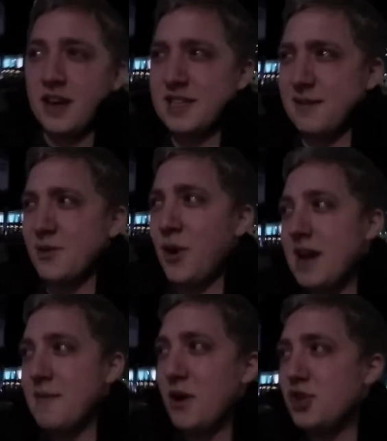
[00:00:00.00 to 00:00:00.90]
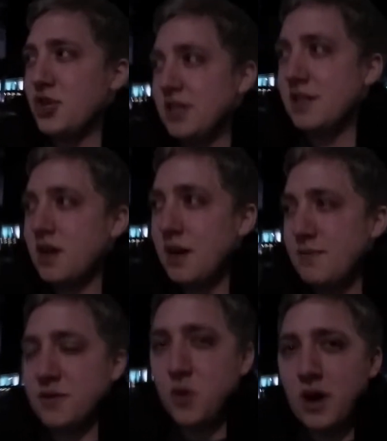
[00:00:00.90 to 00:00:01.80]
because I'm quite emotional at times.
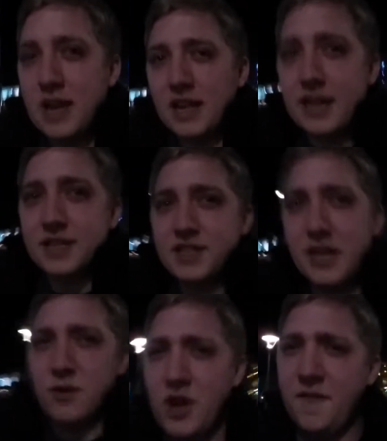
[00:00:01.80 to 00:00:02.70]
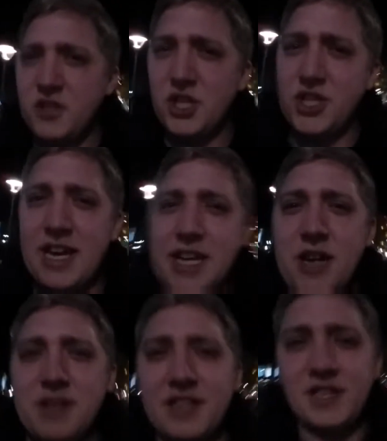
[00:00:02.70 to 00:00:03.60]
I'm quite like sealed off and just like, you
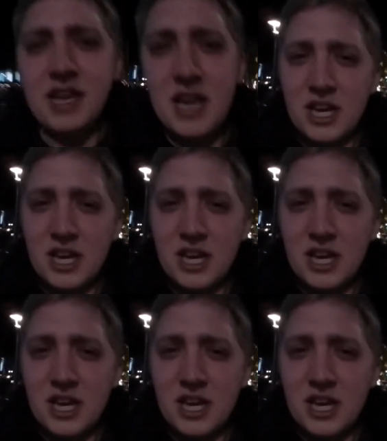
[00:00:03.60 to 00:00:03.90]
know, this